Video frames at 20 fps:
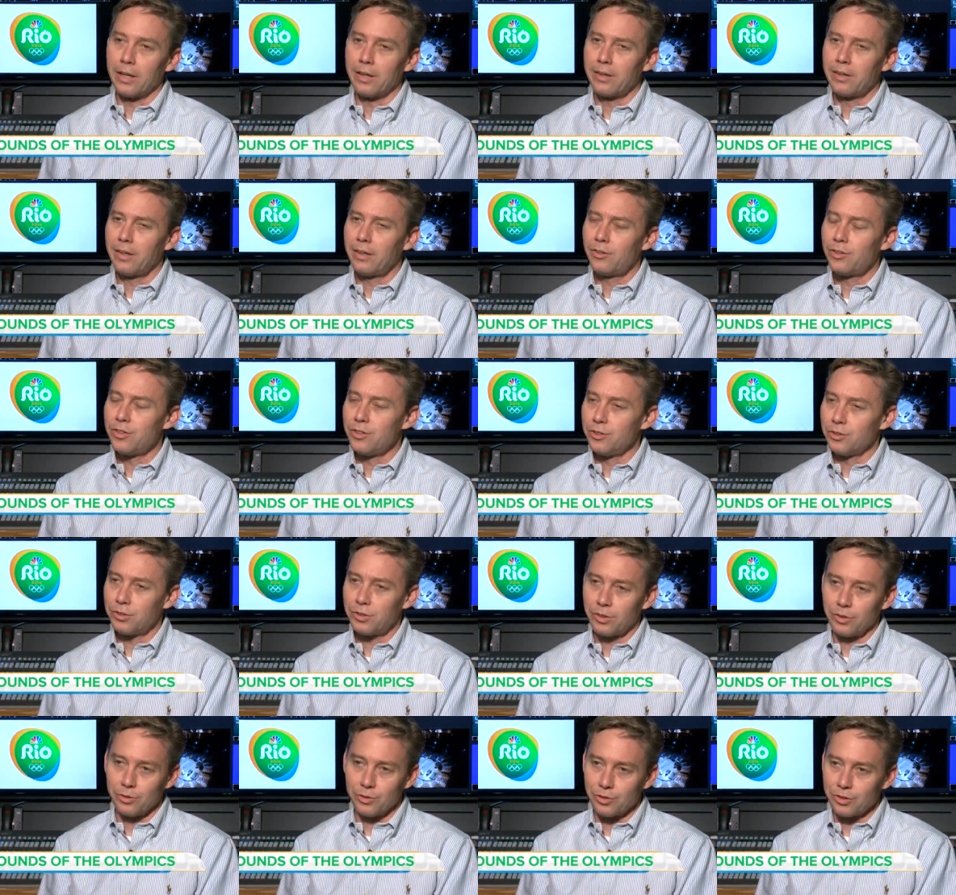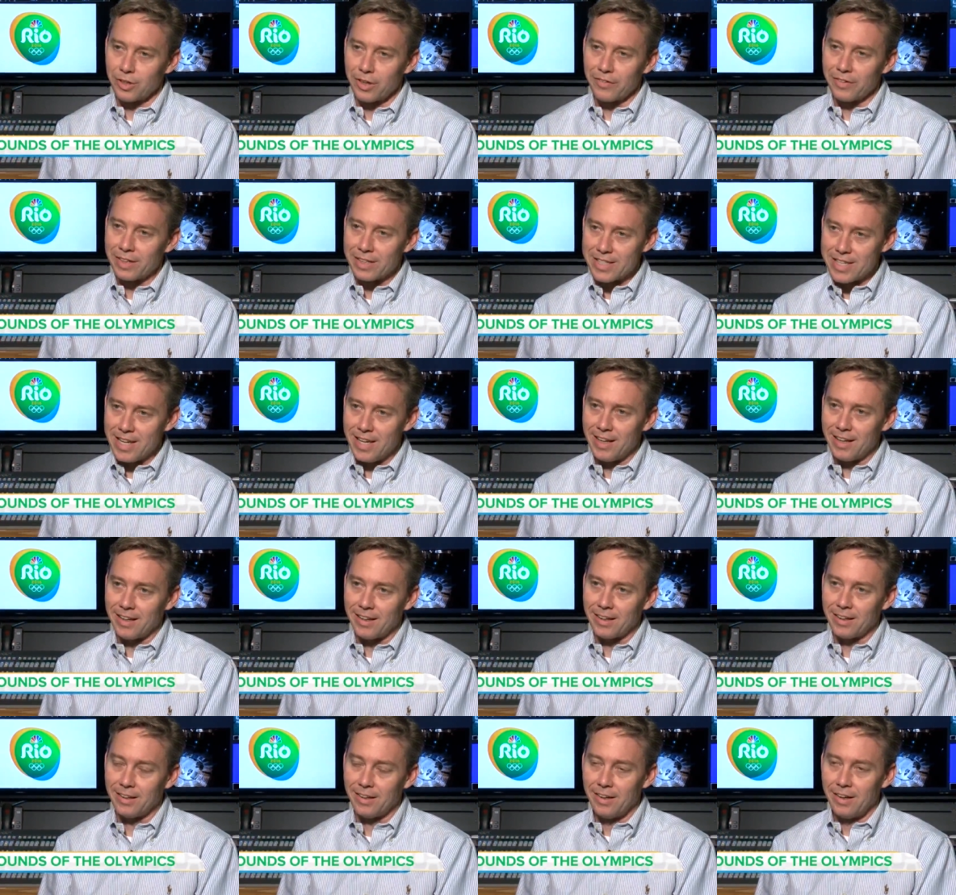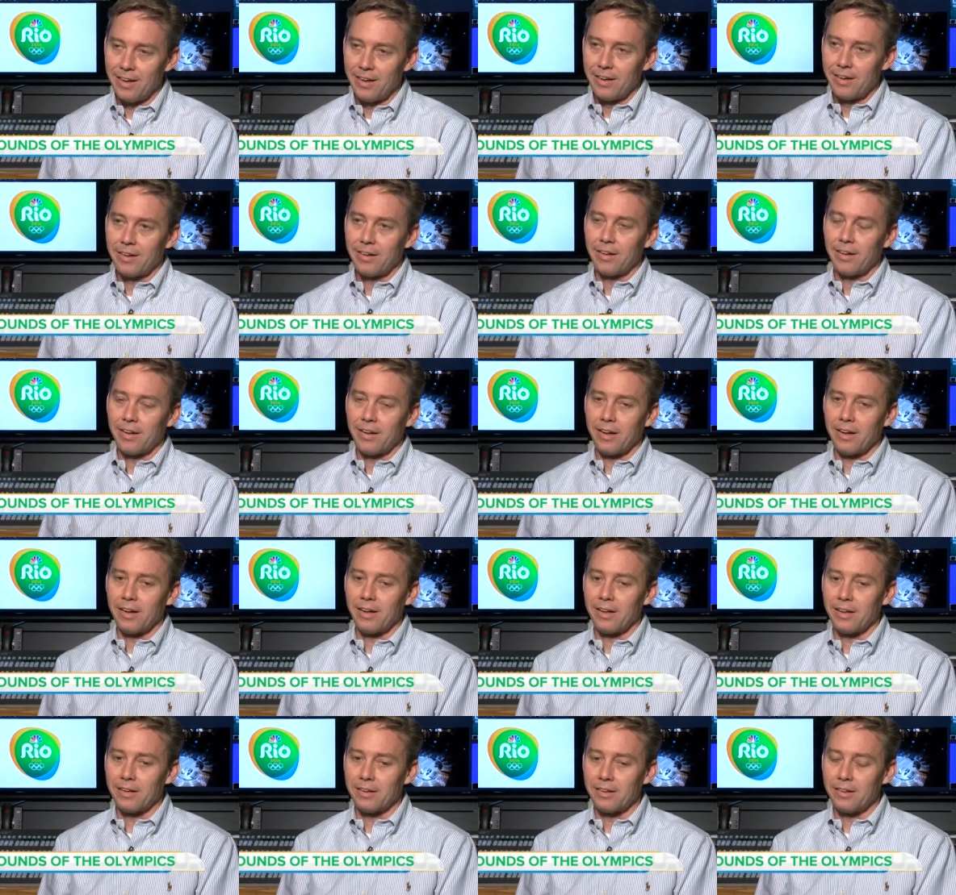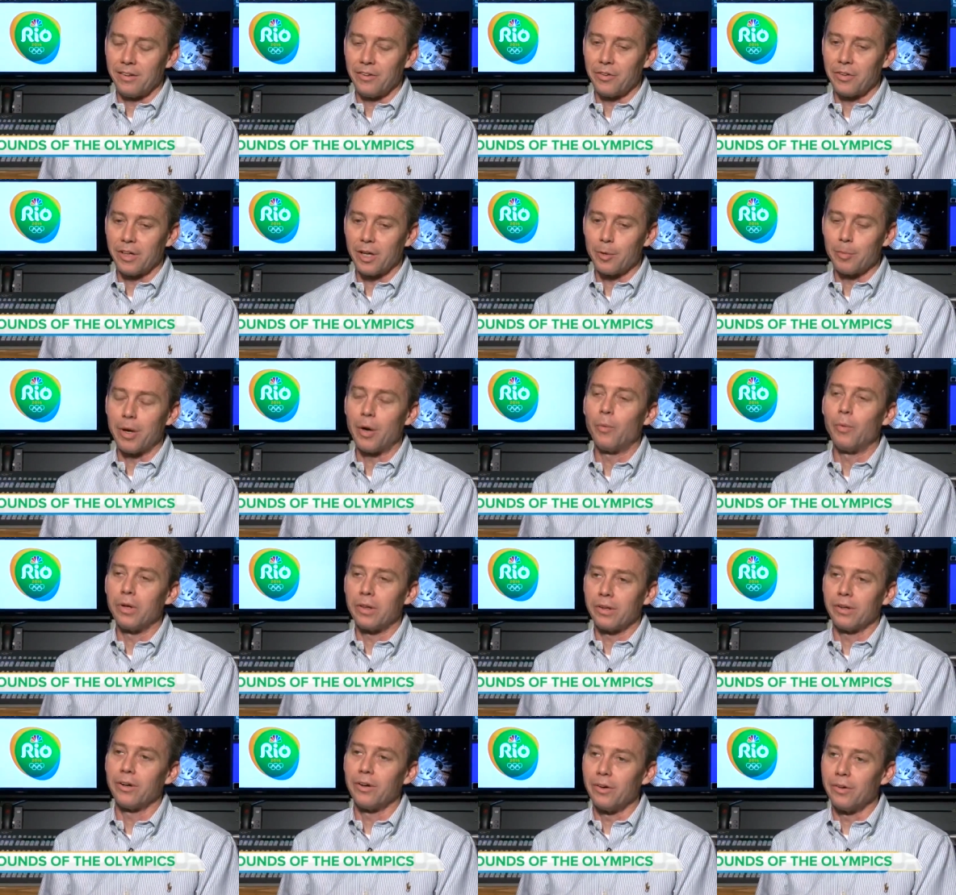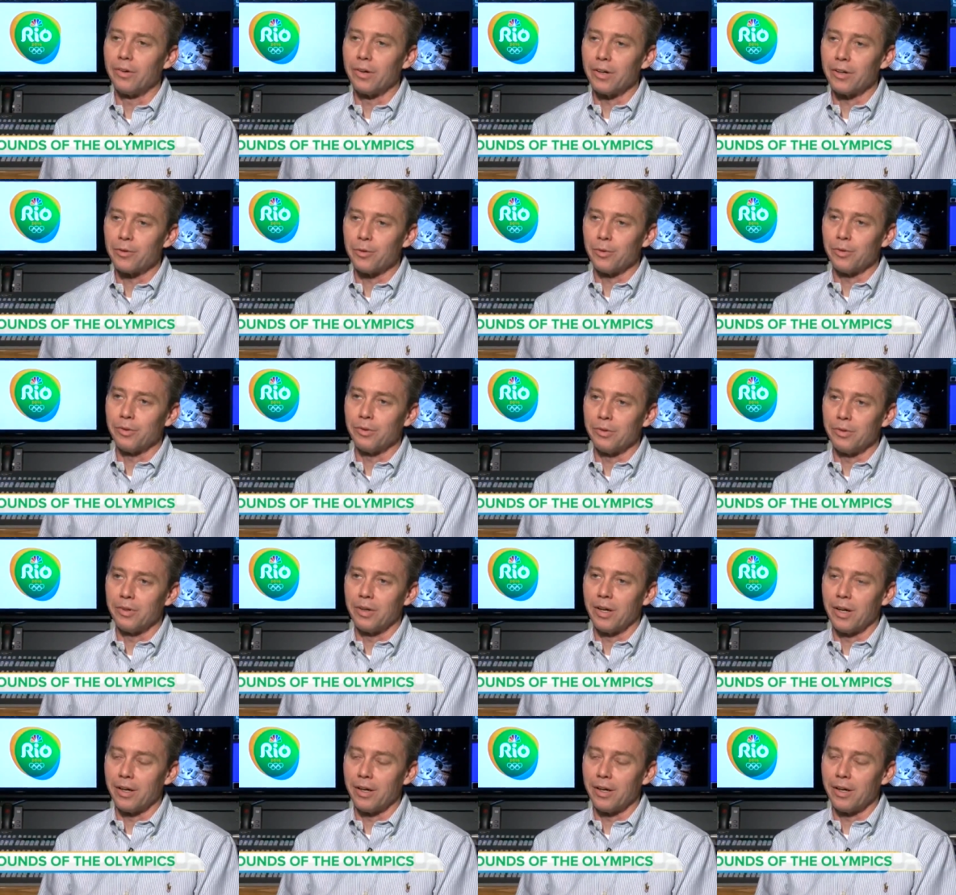I think she just turned 17, and you think about what they're going through,